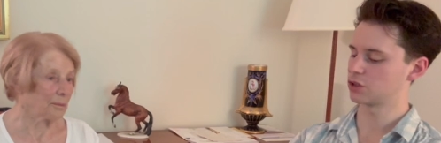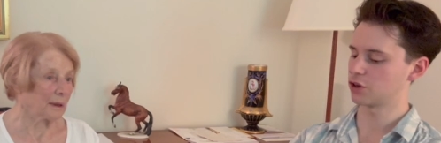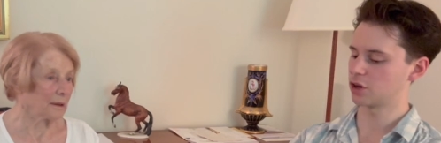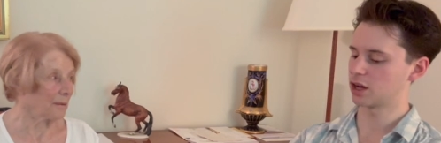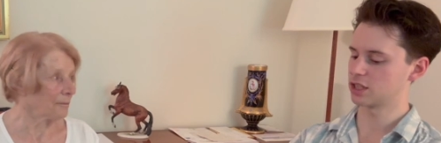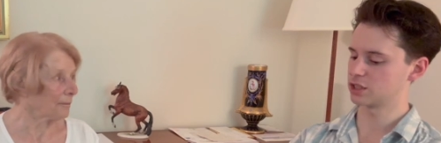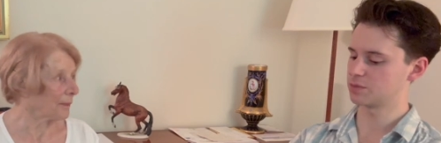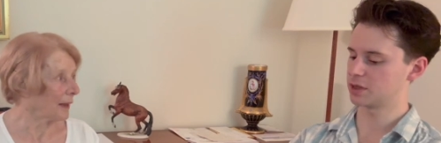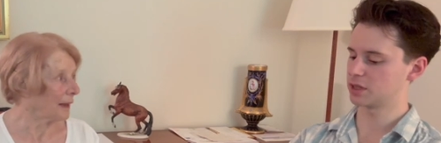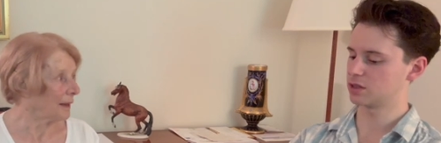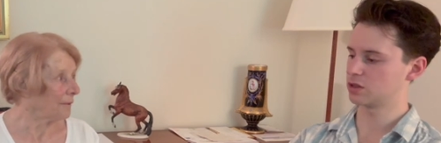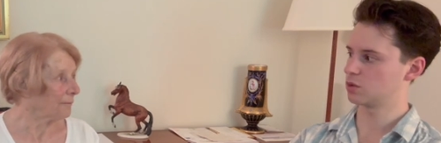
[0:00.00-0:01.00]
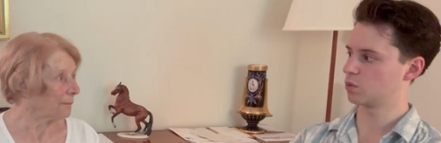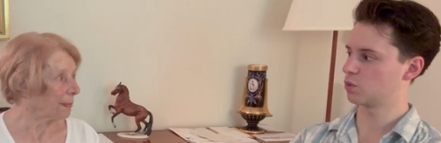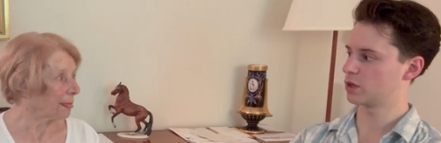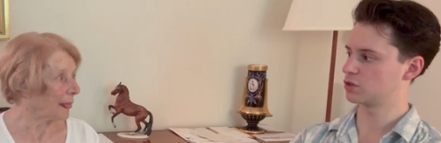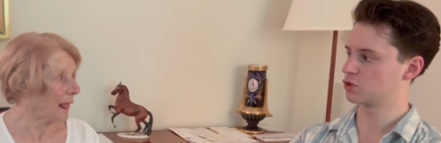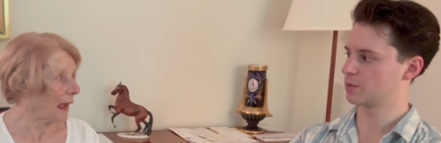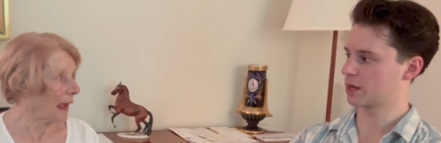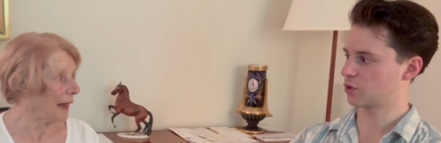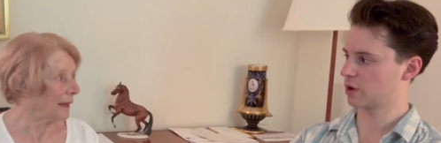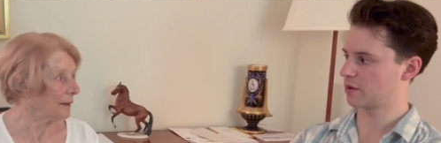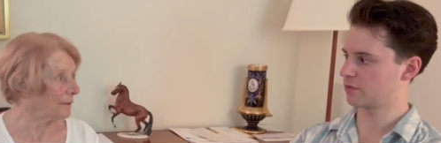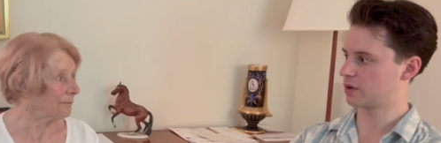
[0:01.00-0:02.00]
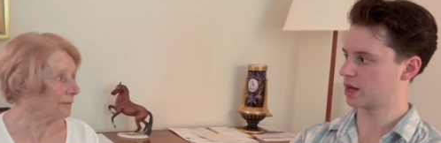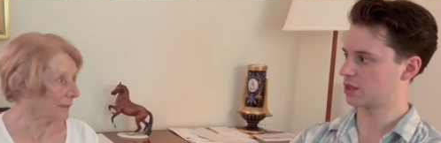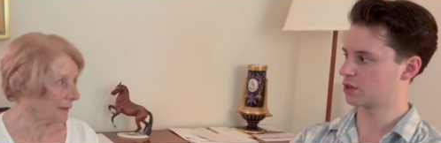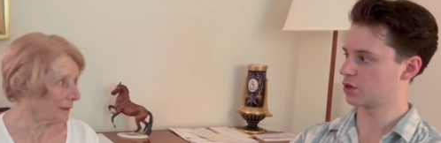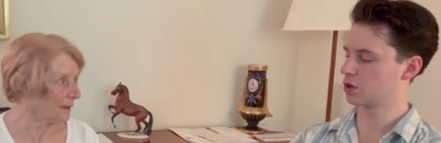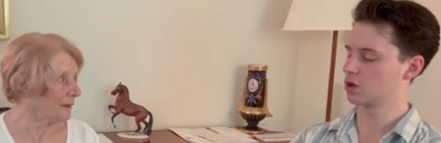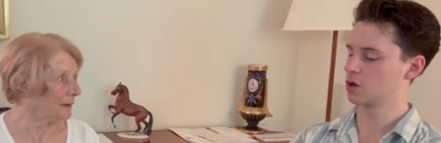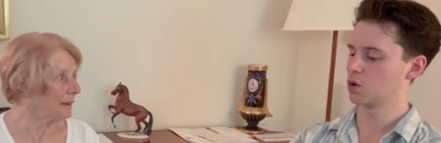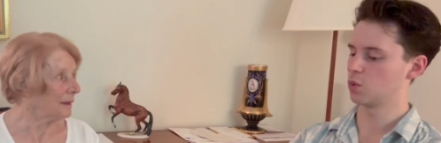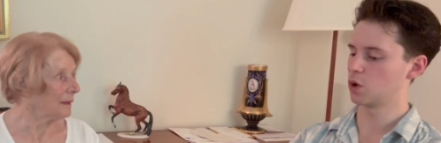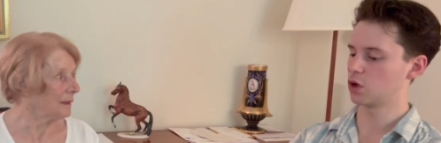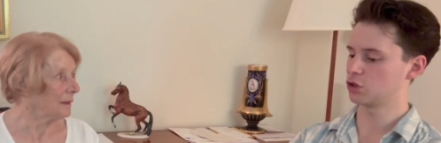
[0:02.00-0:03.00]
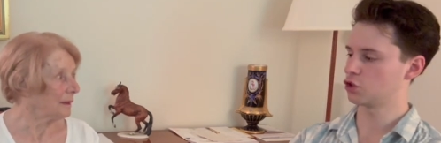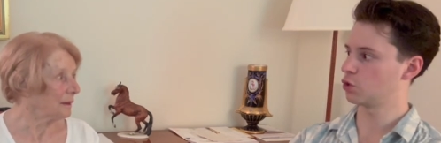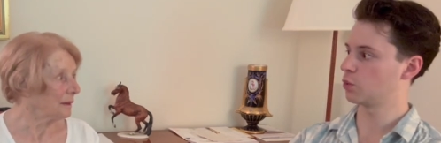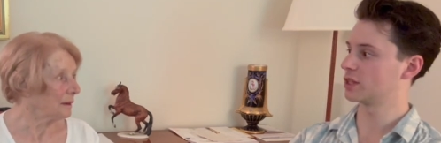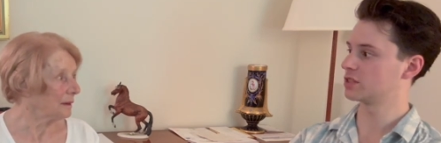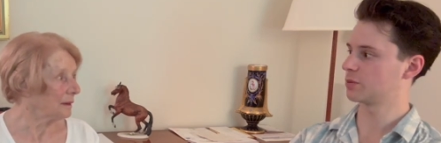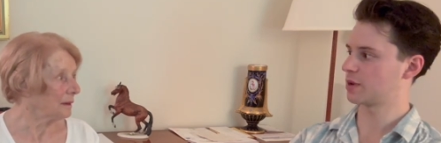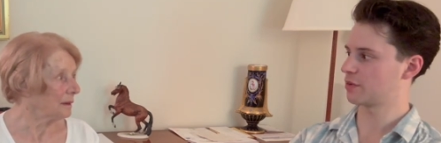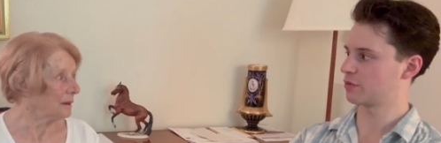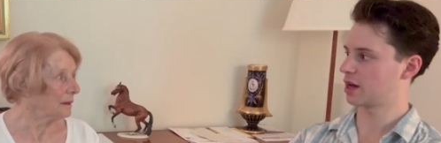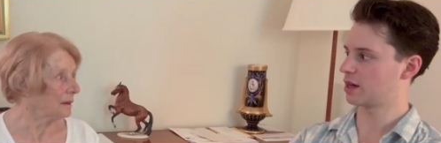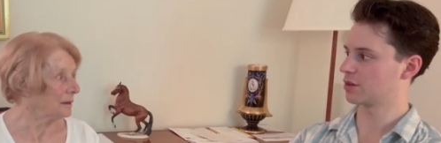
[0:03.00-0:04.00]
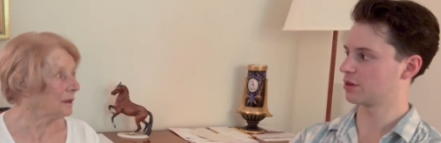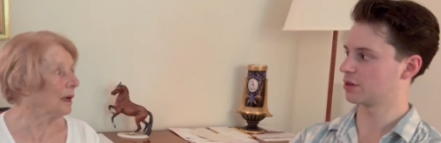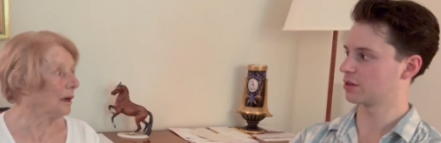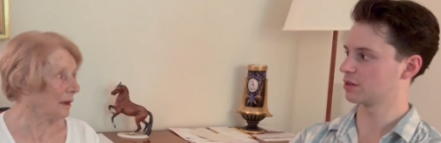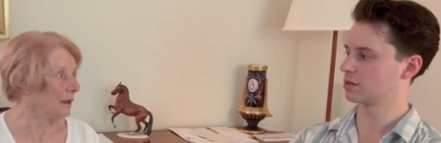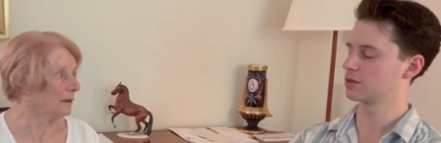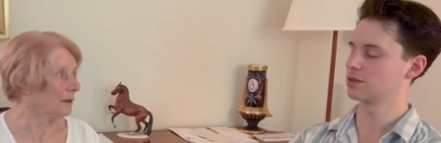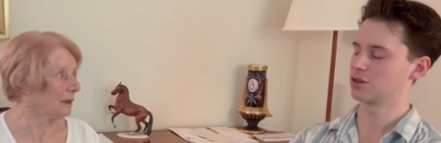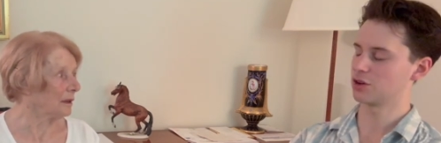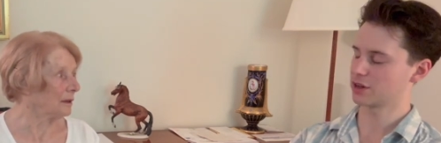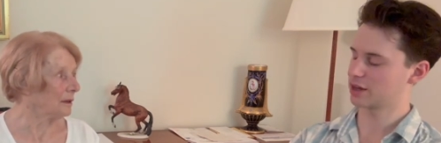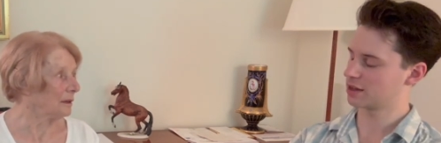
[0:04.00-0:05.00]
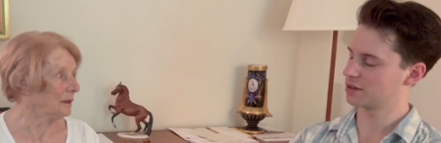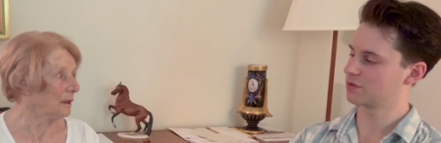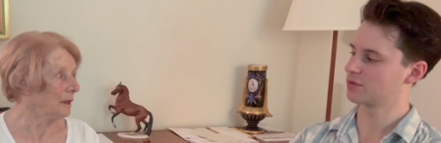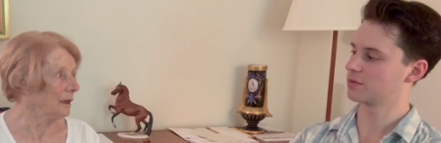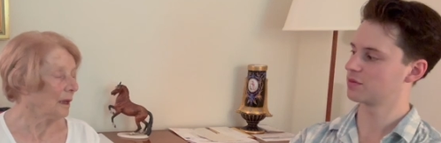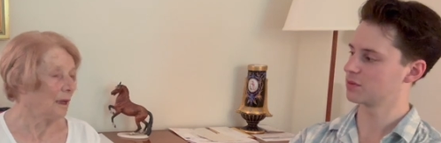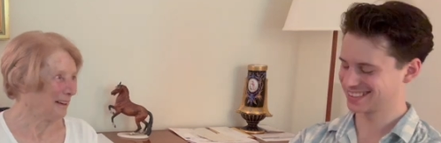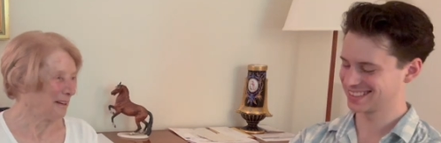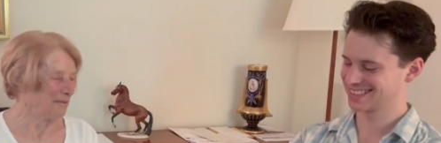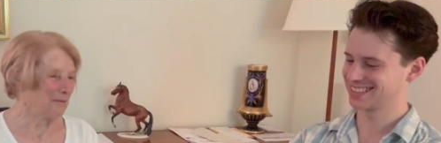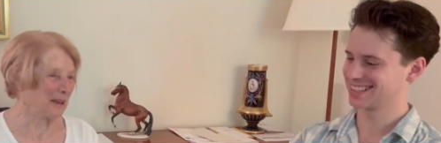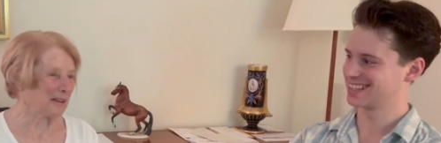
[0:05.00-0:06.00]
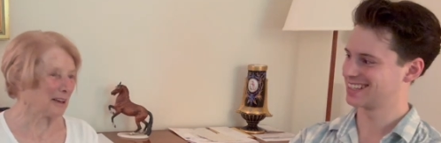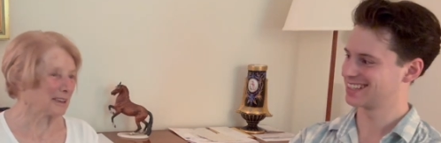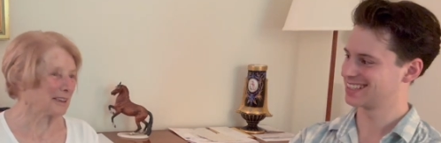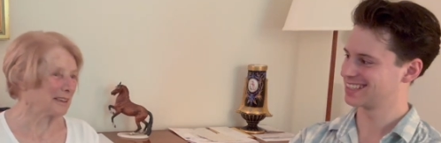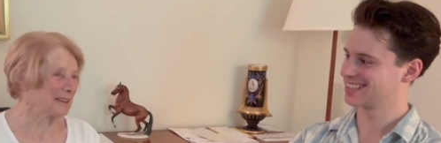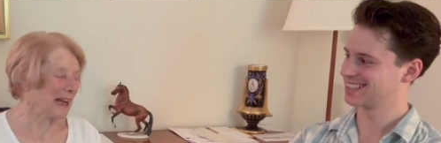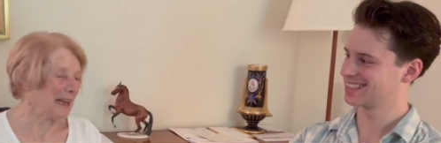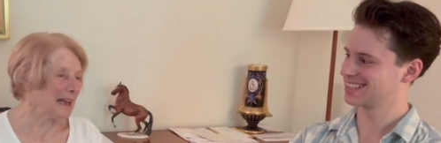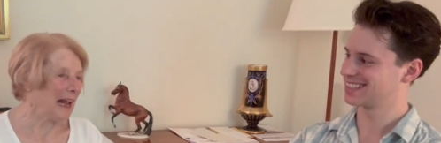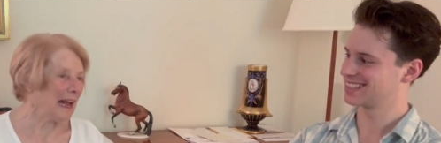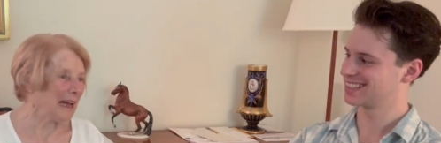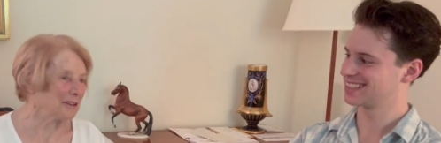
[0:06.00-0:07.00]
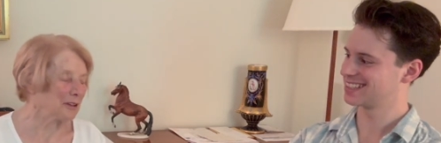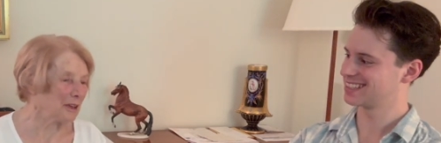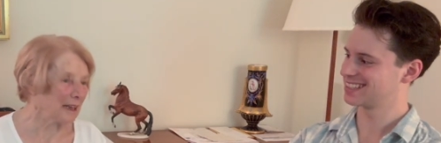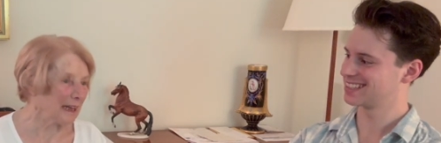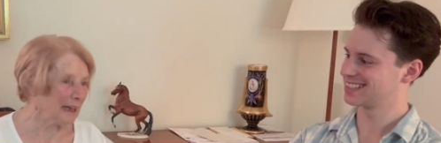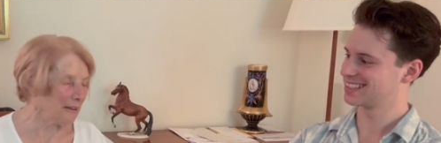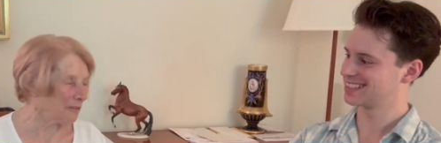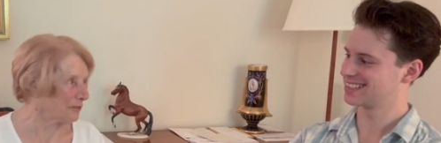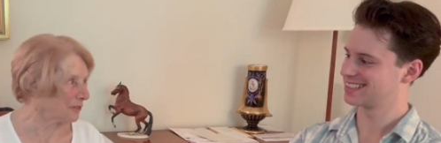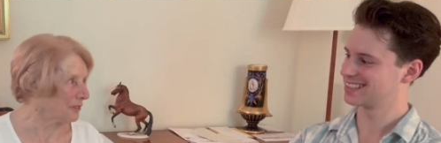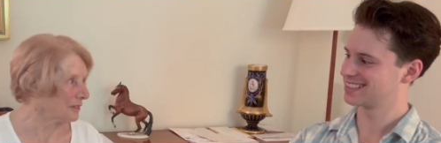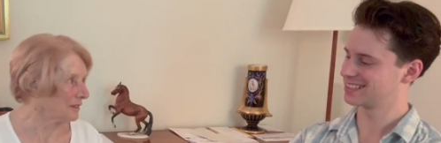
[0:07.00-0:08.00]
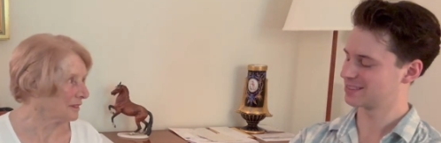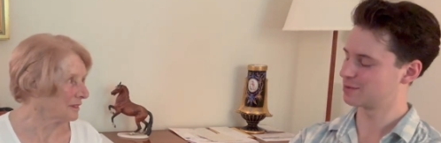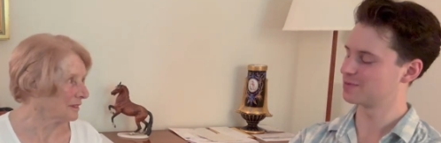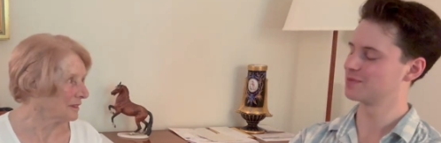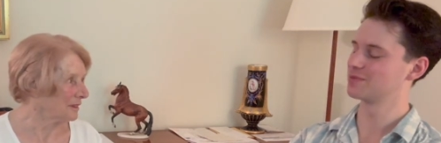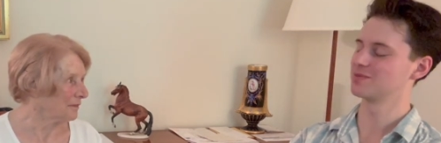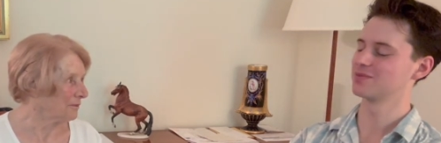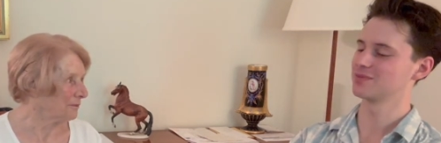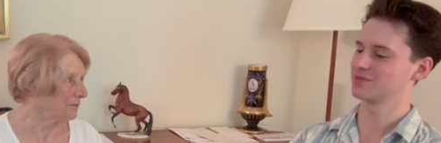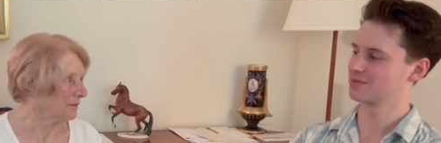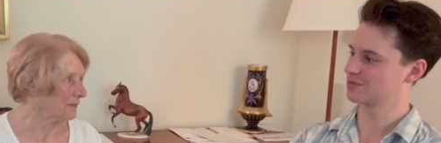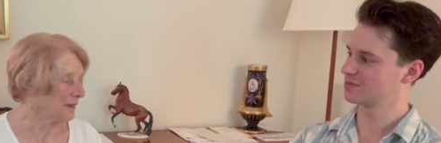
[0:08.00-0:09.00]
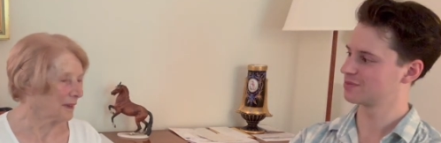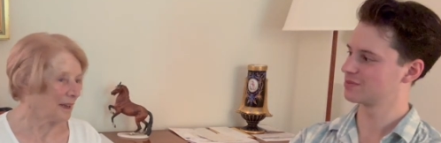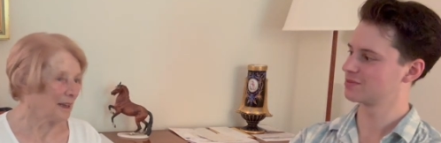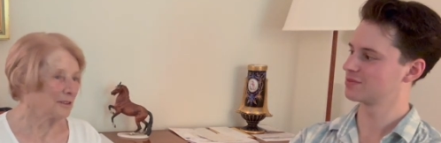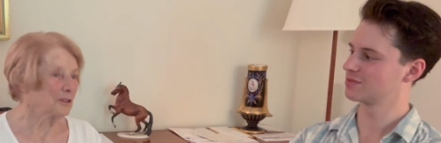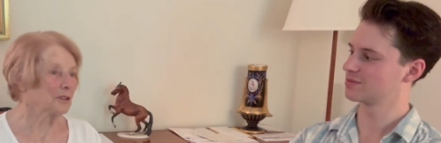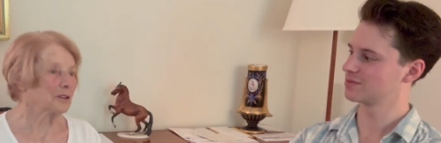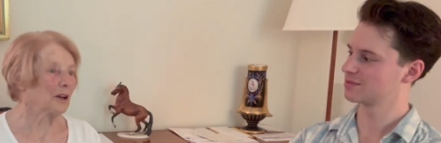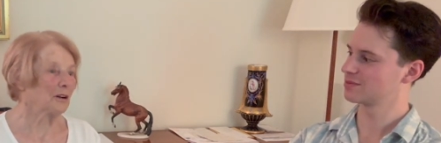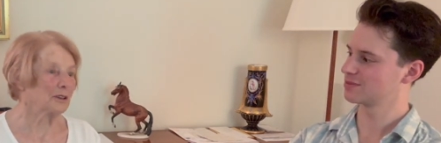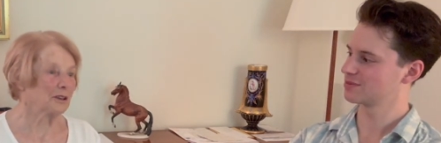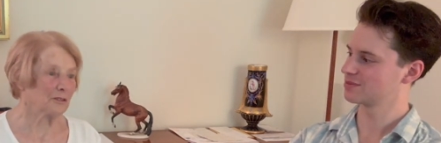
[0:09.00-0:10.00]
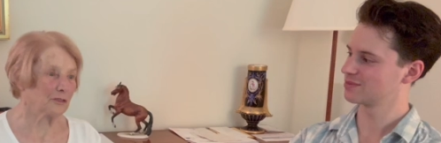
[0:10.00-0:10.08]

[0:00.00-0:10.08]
Speaker 1: your
Speaker 2: husband went to my grandfather while you went to my father? Yeah,
Speaker 1: yeah. Okay because then I had to leave. Mm-hmm. So Dr.